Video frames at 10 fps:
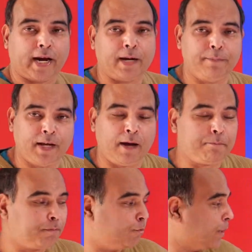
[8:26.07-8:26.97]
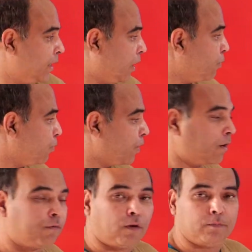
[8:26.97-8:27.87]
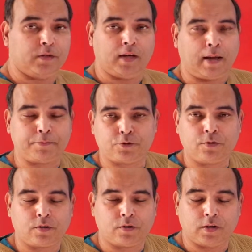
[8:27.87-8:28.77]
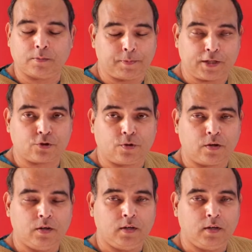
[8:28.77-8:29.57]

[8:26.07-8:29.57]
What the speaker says: Academy app, you can download it from the App Store or the Play Store.